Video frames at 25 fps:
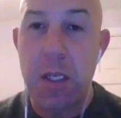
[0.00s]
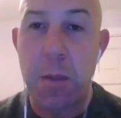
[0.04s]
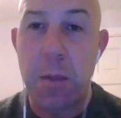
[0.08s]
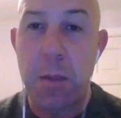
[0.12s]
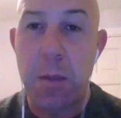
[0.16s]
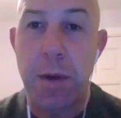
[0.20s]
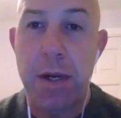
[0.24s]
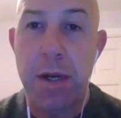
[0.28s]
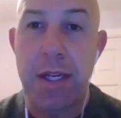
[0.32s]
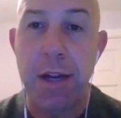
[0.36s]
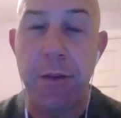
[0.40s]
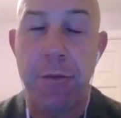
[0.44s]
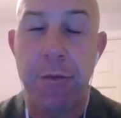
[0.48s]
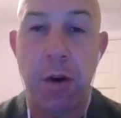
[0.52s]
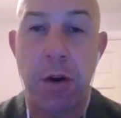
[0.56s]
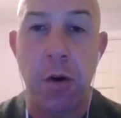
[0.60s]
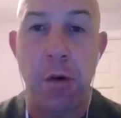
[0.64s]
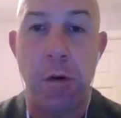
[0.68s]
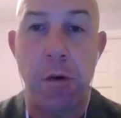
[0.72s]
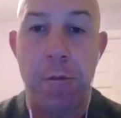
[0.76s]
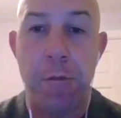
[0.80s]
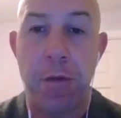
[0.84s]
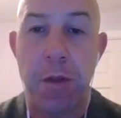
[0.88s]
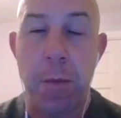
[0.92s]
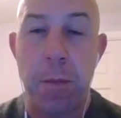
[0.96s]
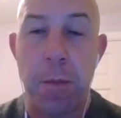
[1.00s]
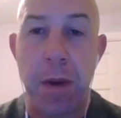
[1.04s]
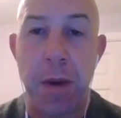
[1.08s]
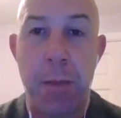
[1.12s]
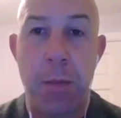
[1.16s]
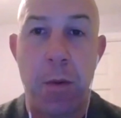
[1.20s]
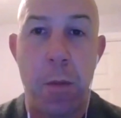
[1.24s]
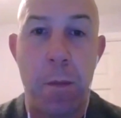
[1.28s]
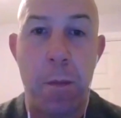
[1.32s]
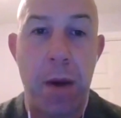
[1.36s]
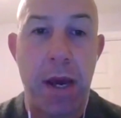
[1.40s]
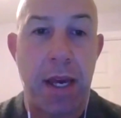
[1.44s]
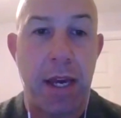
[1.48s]
It's been difficult for the
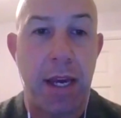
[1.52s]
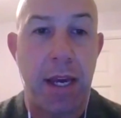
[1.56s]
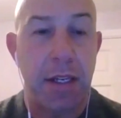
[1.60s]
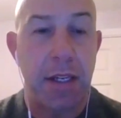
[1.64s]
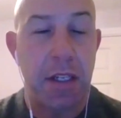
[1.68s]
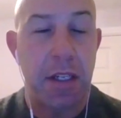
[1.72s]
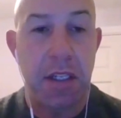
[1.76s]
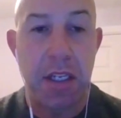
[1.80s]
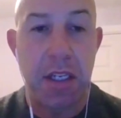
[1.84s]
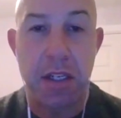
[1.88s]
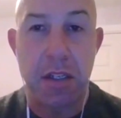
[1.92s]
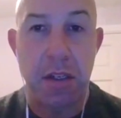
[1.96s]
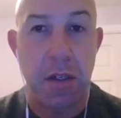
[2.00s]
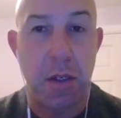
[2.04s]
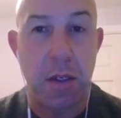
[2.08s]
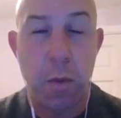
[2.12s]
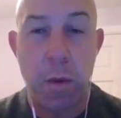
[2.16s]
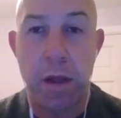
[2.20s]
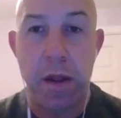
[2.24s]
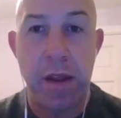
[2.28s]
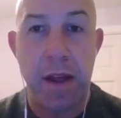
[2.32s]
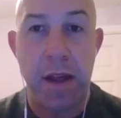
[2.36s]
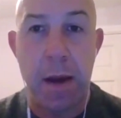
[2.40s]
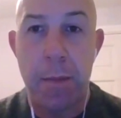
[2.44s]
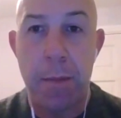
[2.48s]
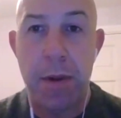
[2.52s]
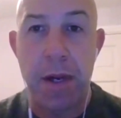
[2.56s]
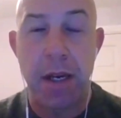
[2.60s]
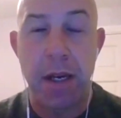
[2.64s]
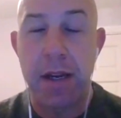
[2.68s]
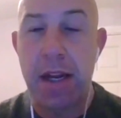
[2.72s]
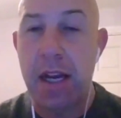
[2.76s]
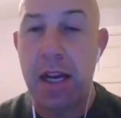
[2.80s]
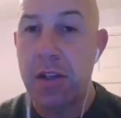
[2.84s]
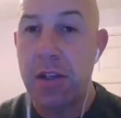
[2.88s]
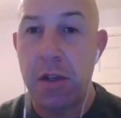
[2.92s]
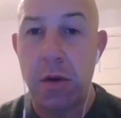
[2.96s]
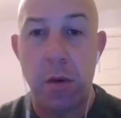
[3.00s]
people making decisions, whether that be
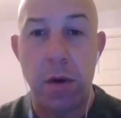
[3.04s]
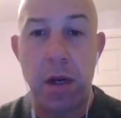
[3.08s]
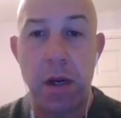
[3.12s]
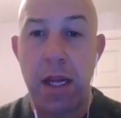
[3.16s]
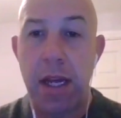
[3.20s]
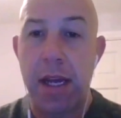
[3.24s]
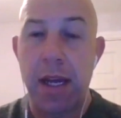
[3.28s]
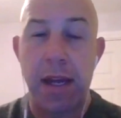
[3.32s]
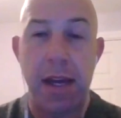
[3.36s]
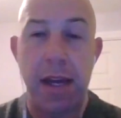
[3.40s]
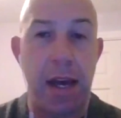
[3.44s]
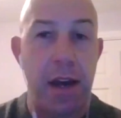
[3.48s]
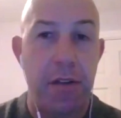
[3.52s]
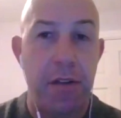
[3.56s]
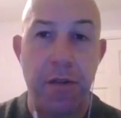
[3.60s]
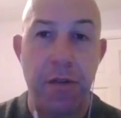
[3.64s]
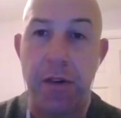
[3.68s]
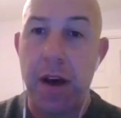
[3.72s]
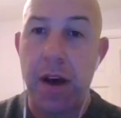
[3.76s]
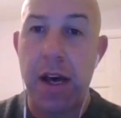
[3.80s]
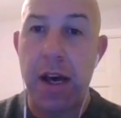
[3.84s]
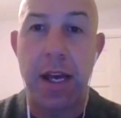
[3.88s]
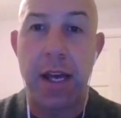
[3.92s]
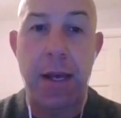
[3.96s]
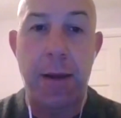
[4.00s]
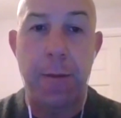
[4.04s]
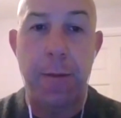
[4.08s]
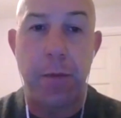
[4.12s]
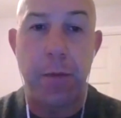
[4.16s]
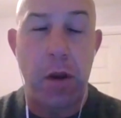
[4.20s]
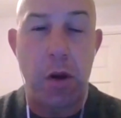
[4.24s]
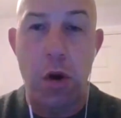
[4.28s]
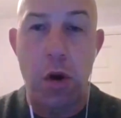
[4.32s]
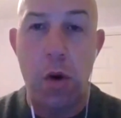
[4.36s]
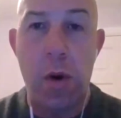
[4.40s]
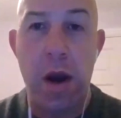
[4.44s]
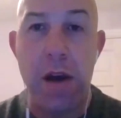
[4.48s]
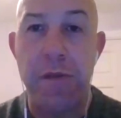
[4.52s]
National League, FA,
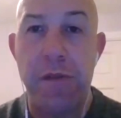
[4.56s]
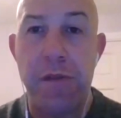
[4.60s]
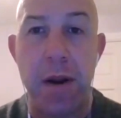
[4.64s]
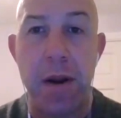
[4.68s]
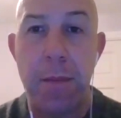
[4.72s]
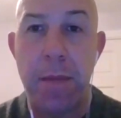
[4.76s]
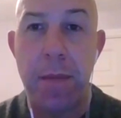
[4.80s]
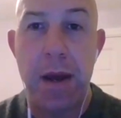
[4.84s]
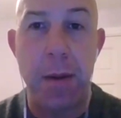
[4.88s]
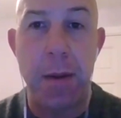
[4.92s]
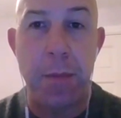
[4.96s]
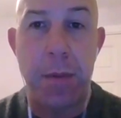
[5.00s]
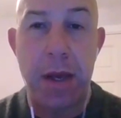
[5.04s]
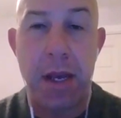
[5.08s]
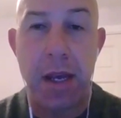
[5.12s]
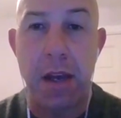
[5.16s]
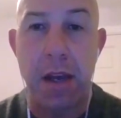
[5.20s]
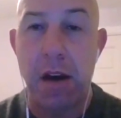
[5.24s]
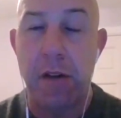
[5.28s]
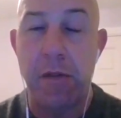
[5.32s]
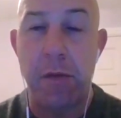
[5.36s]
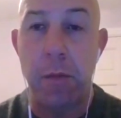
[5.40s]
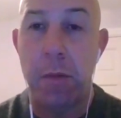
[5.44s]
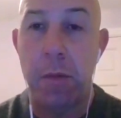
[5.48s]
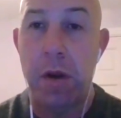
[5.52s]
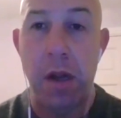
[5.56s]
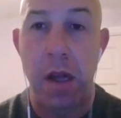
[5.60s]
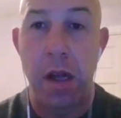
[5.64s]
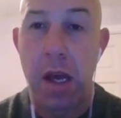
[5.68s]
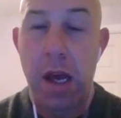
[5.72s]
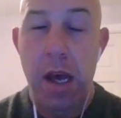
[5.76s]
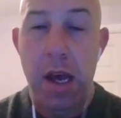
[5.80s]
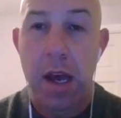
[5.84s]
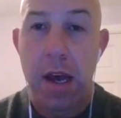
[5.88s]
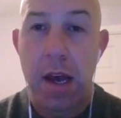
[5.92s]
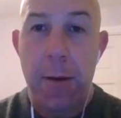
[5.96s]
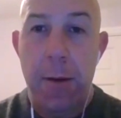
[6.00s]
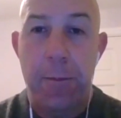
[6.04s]
whoever it may be, government.
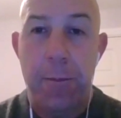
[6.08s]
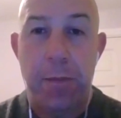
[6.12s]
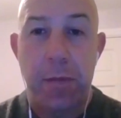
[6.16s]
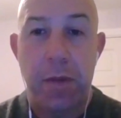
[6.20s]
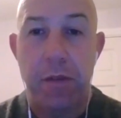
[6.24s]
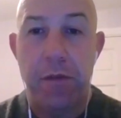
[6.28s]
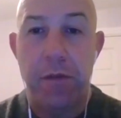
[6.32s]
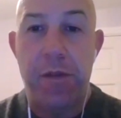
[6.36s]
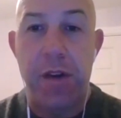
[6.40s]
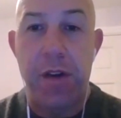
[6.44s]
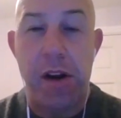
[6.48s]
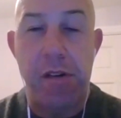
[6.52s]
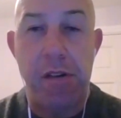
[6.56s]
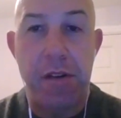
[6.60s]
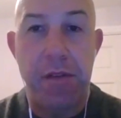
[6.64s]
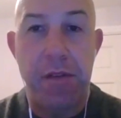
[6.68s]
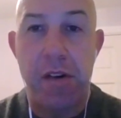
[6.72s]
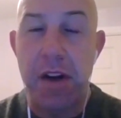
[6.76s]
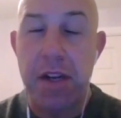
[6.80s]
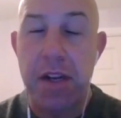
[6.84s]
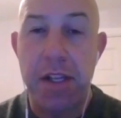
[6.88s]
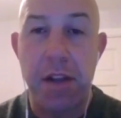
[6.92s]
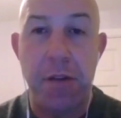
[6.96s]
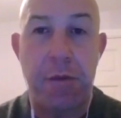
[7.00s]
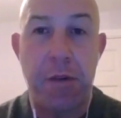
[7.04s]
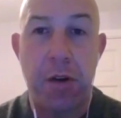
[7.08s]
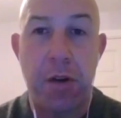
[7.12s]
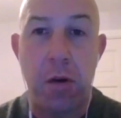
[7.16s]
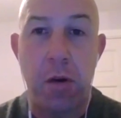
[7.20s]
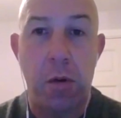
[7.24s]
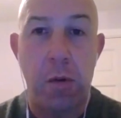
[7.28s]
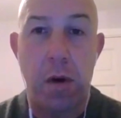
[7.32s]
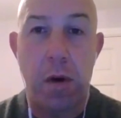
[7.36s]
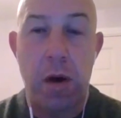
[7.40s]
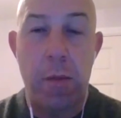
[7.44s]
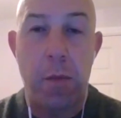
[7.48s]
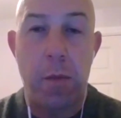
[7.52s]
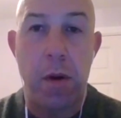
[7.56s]
Very, very
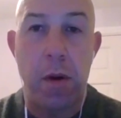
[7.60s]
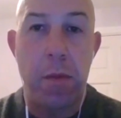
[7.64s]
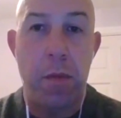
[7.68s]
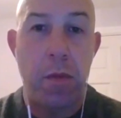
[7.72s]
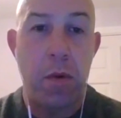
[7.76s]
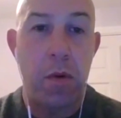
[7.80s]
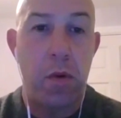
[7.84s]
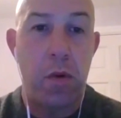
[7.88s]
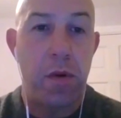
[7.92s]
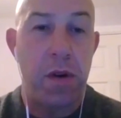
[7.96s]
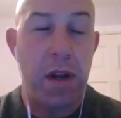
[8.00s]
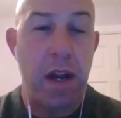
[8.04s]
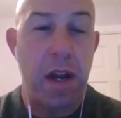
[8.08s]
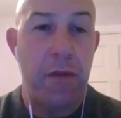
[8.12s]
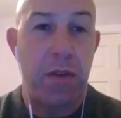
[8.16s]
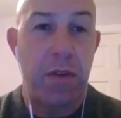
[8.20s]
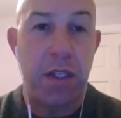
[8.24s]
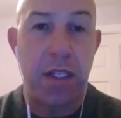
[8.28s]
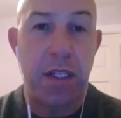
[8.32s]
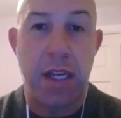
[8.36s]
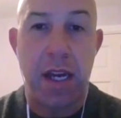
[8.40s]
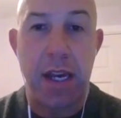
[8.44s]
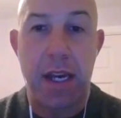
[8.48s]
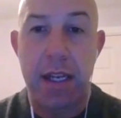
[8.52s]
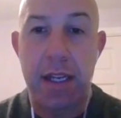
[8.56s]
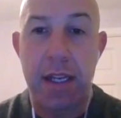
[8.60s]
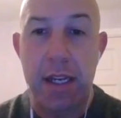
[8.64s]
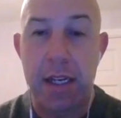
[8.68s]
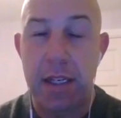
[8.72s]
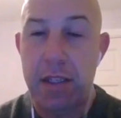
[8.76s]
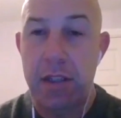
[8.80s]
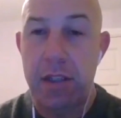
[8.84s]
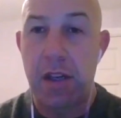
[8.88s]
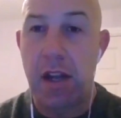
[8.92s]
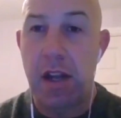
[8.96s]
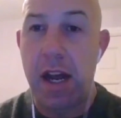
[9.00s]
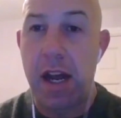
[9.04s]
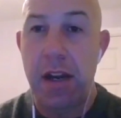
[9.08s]
difficult, and we'll never say
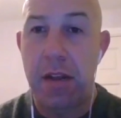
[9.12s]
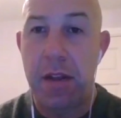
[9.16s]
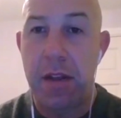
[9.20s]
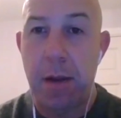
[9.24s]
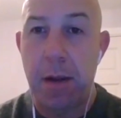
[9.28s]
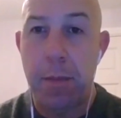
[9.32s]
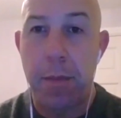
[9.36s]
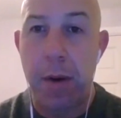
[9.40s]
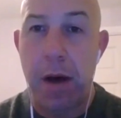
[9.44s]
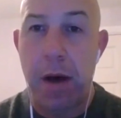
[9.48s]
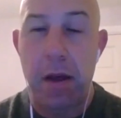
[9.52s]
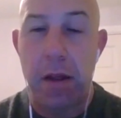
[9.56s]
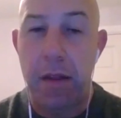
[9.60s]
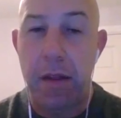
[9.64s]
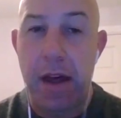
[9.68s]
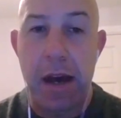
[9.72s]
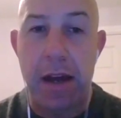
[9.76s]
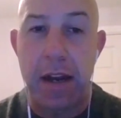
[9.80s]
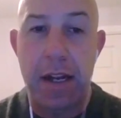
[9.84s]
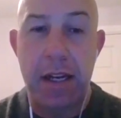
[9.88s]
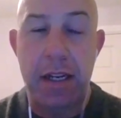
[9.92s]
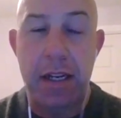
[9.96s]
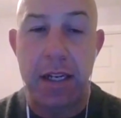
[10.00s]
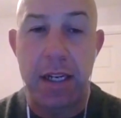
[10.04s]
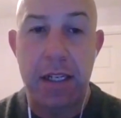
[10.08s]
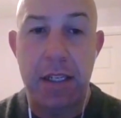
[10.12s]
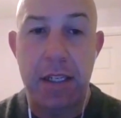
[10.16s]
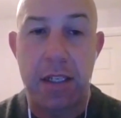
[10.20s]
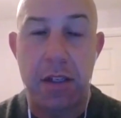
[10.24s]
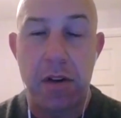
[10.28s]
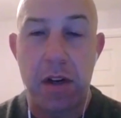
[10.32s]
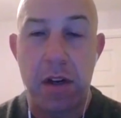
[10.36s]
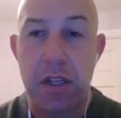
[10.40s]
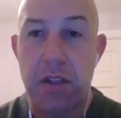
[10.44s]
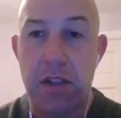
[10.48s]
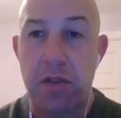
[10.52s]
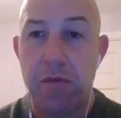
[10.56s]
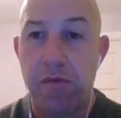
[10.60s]
it's anything but that. It's
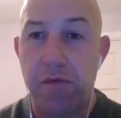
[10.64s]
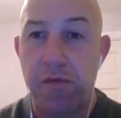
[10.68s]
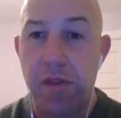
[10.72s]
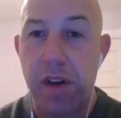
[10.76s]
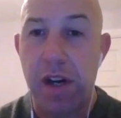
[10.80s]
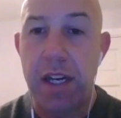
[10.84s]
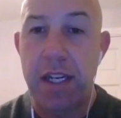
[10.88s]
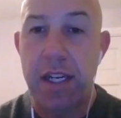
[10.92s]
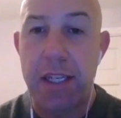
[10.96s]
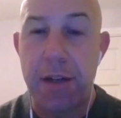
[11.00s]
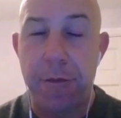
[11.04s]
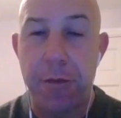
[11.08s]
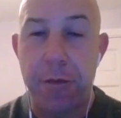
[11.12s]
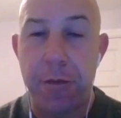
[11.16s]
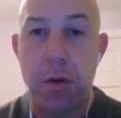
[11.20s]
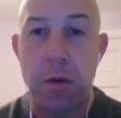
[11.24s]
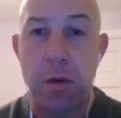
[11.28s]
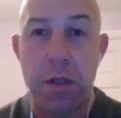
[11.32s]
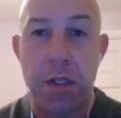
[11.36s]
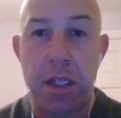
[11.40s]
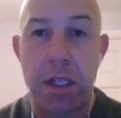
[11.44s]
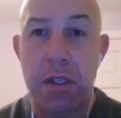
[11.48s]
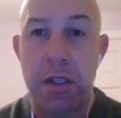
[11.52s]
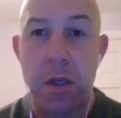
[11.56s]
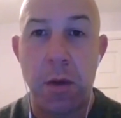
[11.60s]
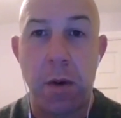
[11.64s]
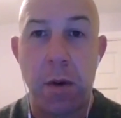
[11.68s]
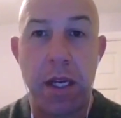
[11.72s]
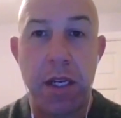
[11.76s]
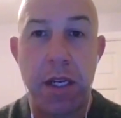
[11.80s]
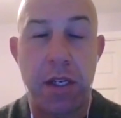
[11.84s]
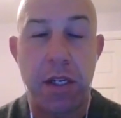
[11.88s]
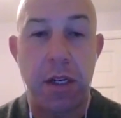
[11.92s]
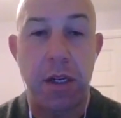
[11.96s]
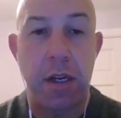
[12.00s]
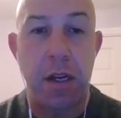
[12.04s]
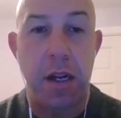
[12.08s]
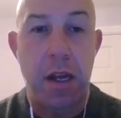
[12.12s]
a really difficult
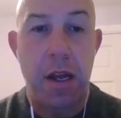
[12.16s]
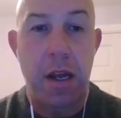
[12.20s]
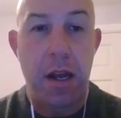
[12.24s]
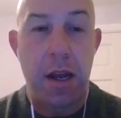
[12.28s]
situation.